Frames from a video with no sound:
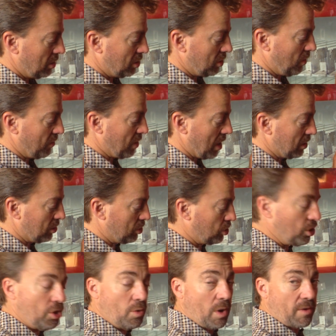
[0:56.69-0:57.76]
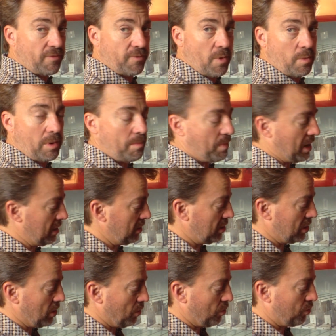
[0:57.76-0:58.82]
So we've gone to our forward button
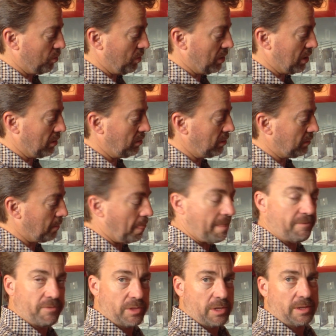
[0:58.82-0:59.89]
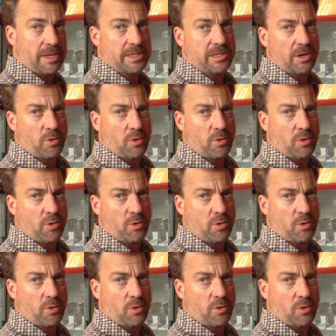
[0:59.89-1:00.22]
to go through those. That's a